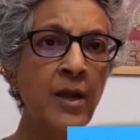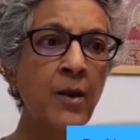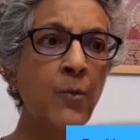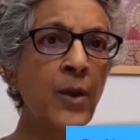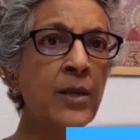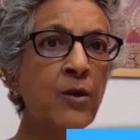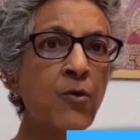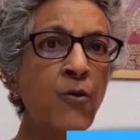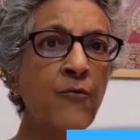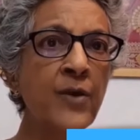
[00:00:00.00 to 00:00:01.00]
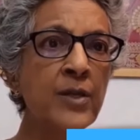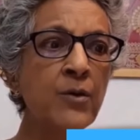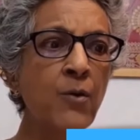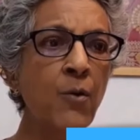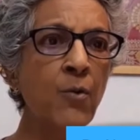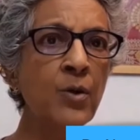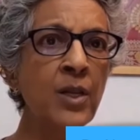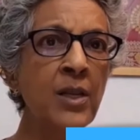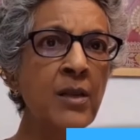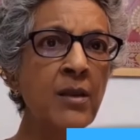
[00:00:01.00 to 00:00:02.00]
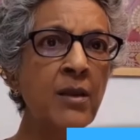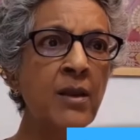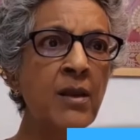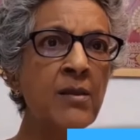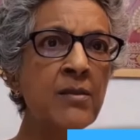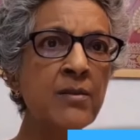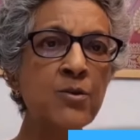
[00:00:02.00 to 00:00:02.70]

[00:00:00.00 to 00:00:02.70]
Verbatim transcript: when COVID only kills